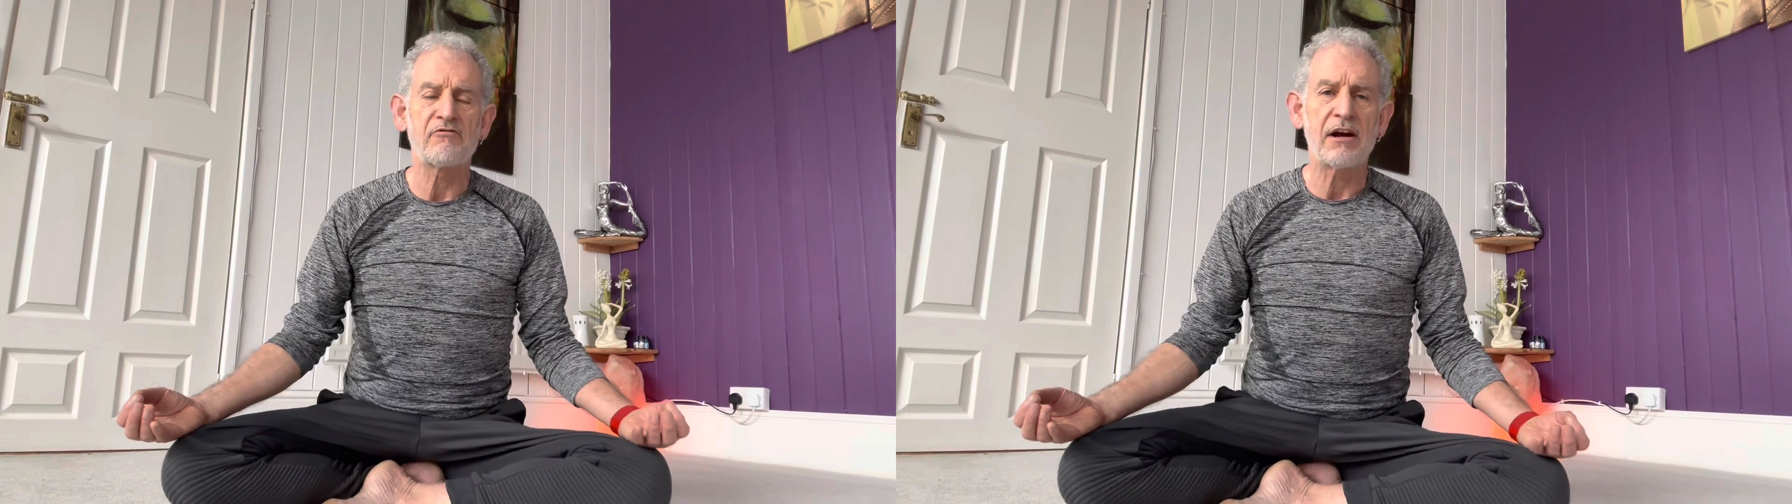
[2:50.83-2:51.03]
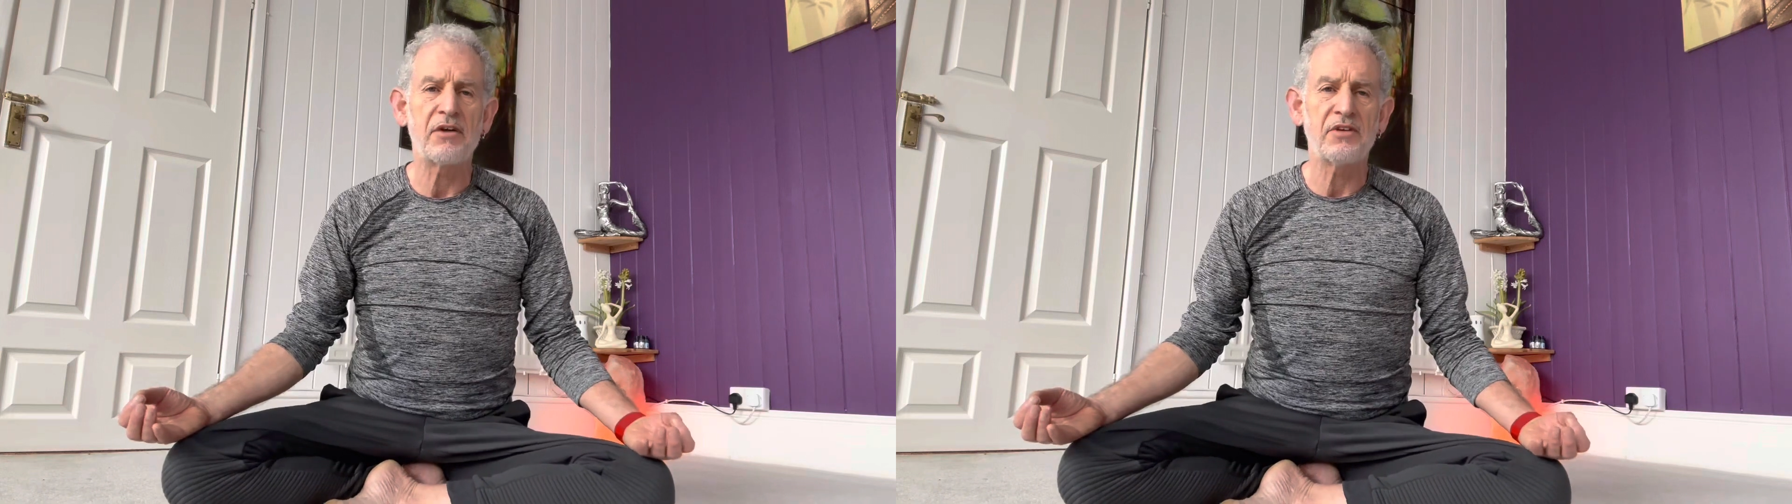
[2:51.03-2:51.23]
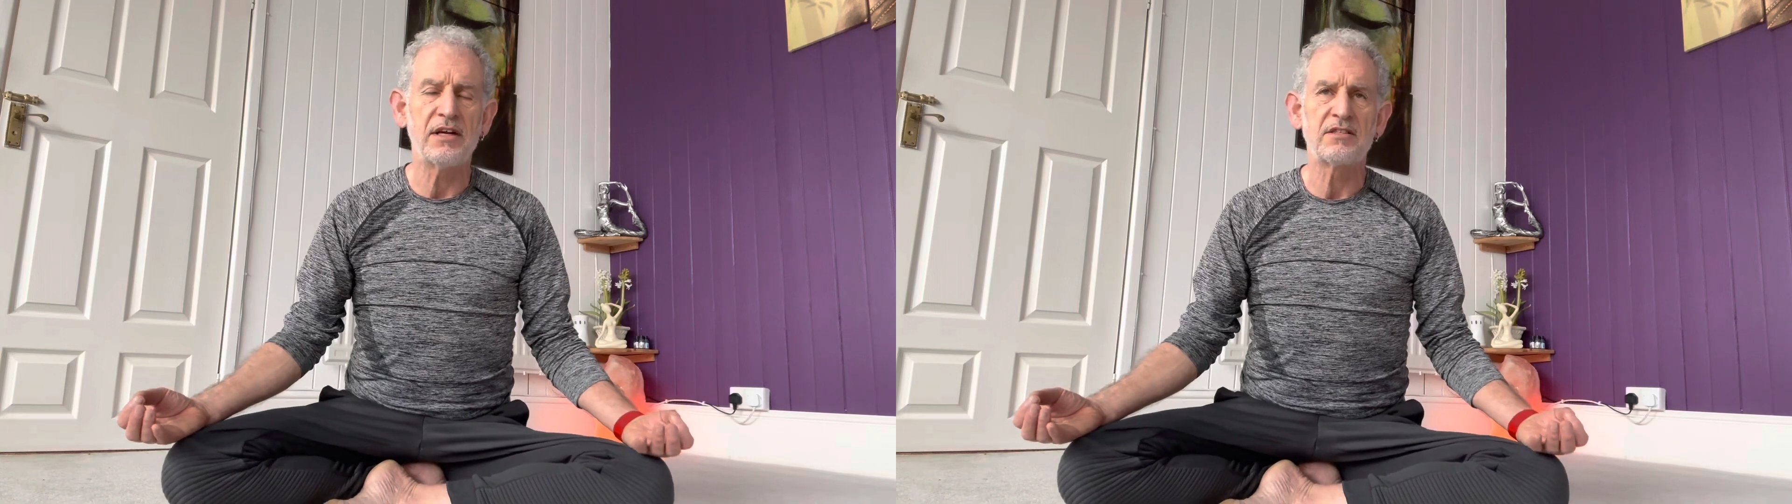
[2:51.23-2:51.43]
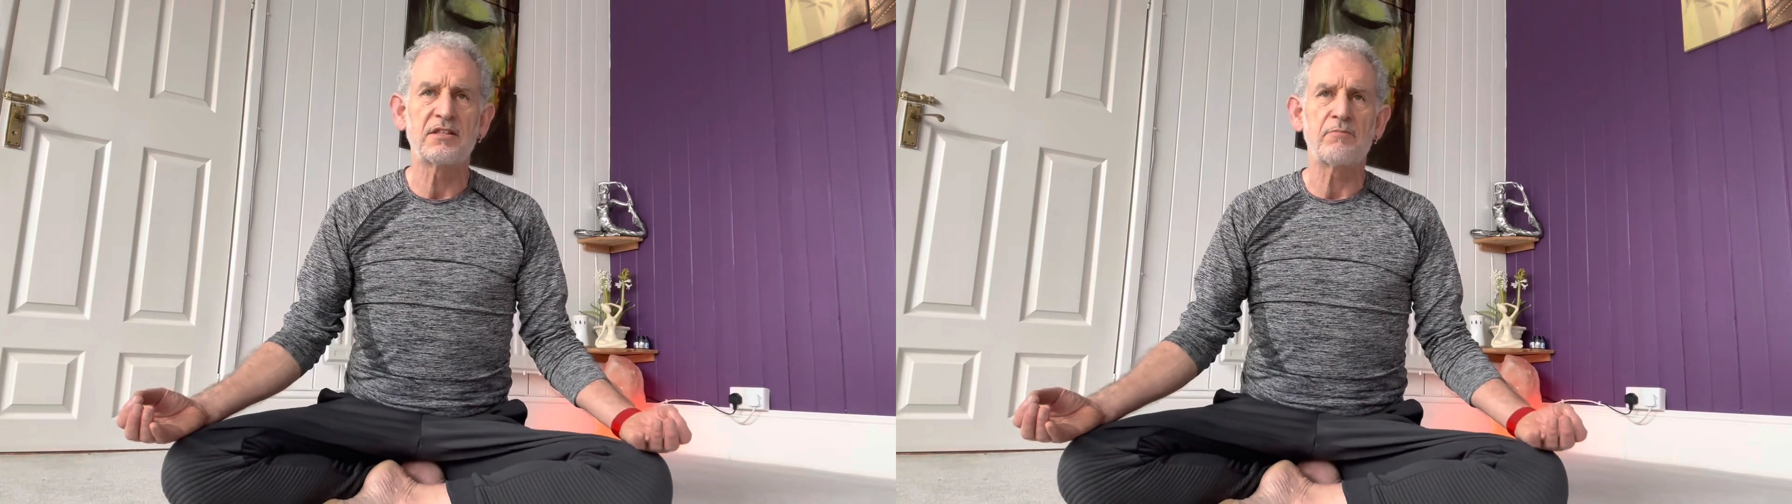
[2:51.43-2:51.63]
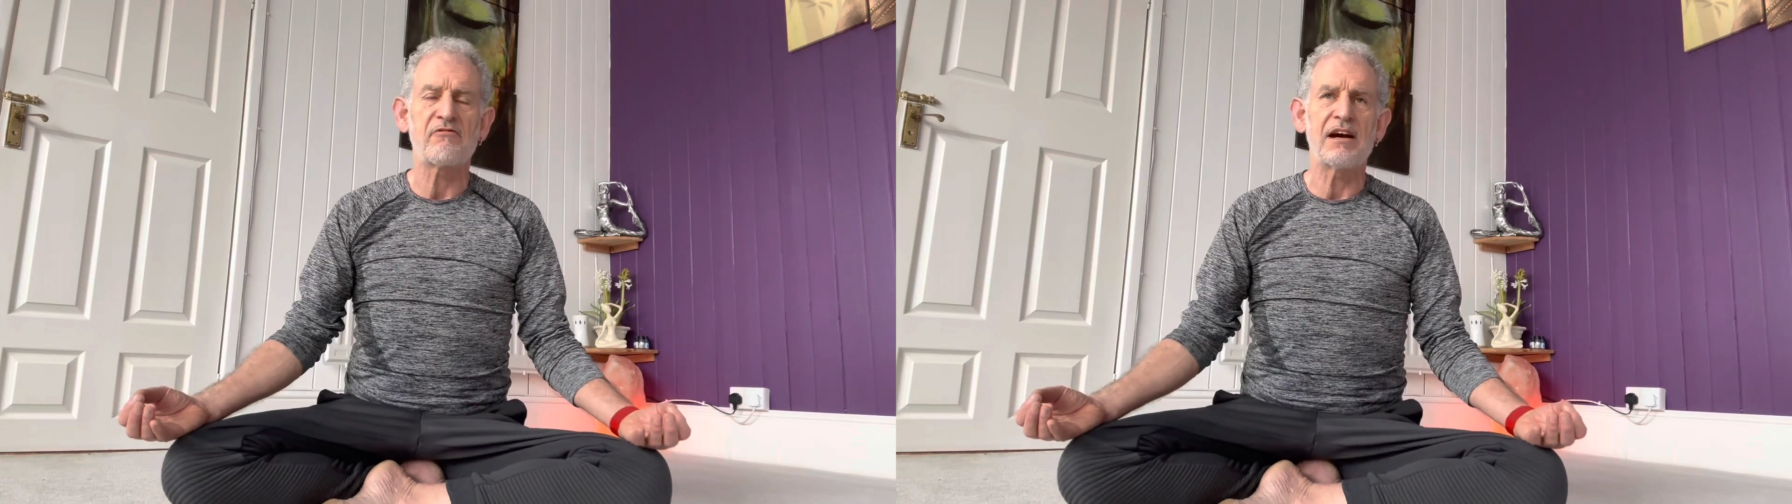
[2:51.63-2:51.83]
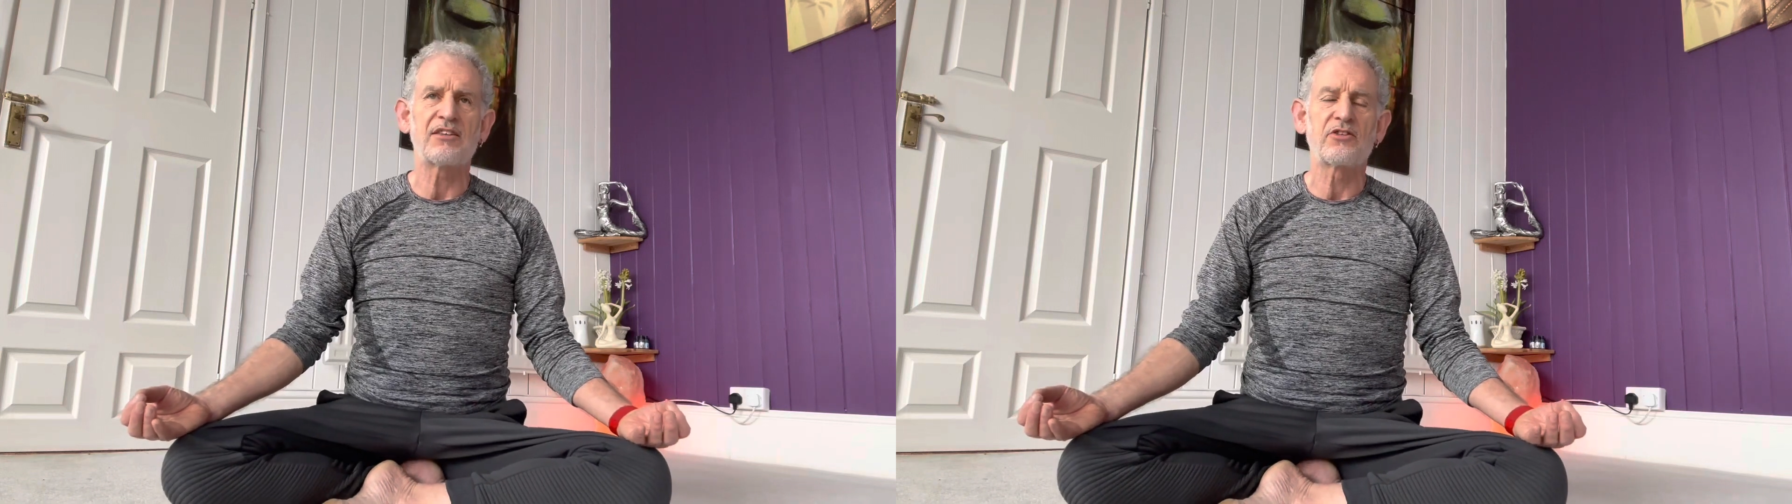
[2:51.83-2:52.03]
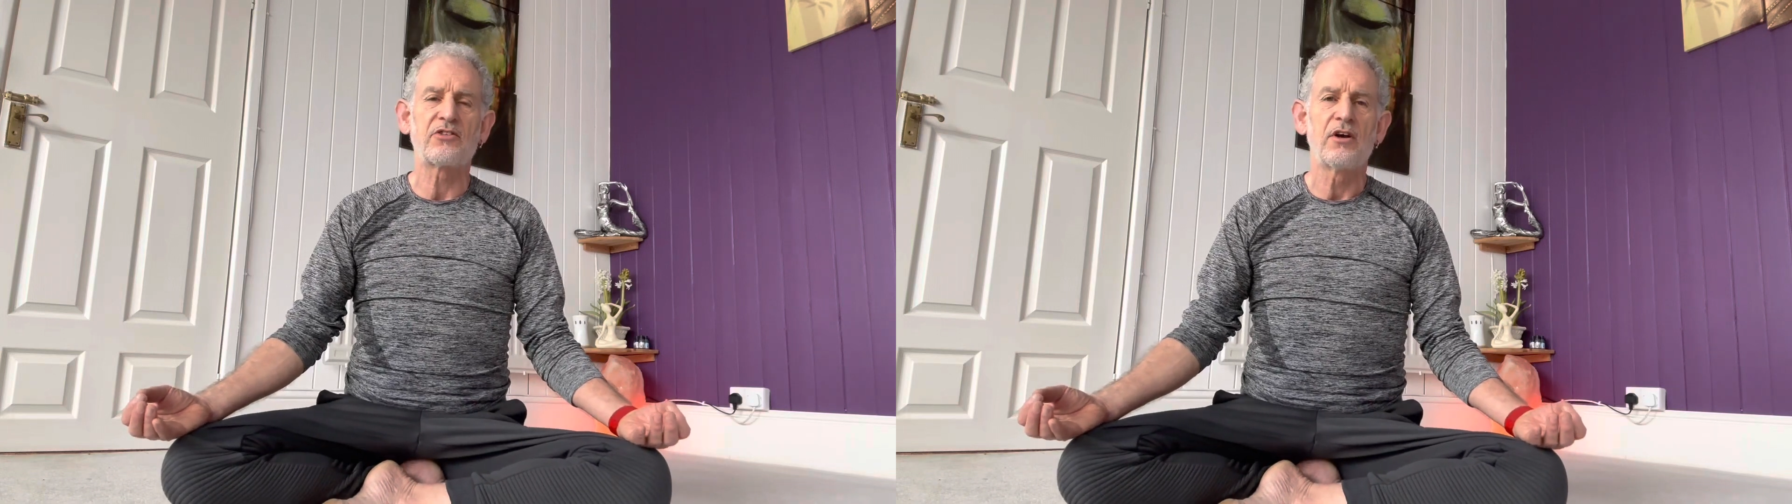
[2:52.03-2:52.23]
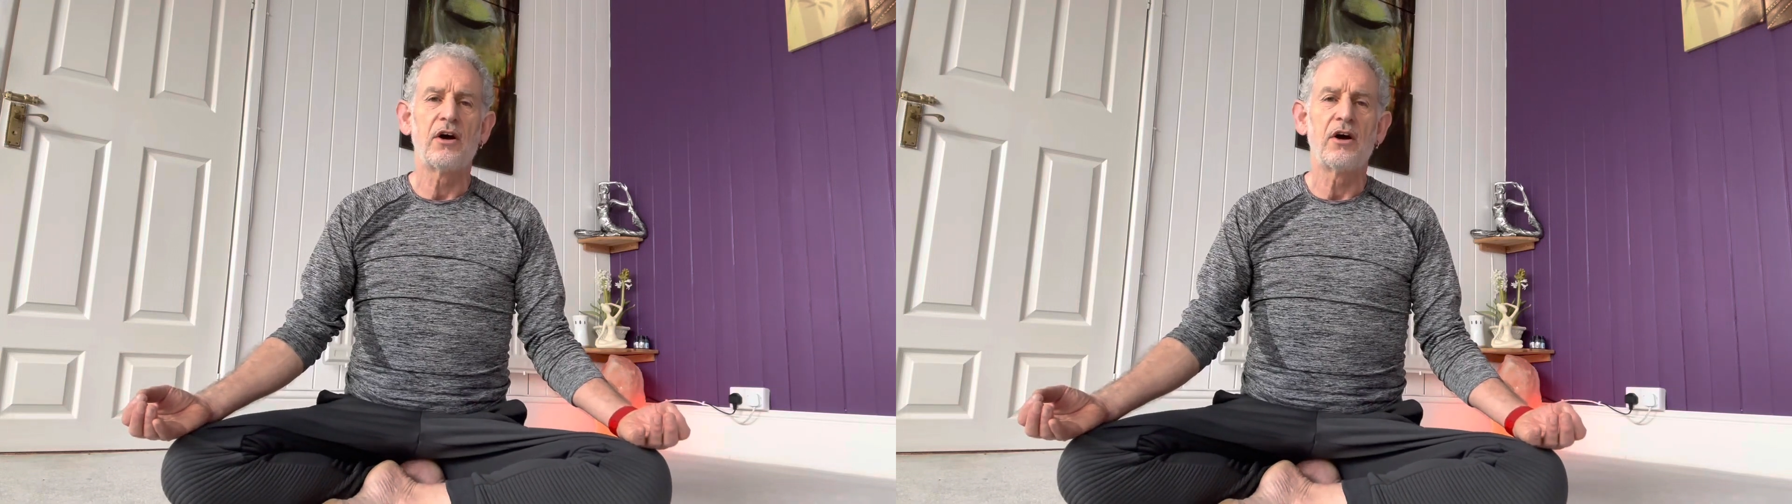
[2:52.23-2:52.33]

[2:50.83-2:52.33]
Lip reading: breath is the breath,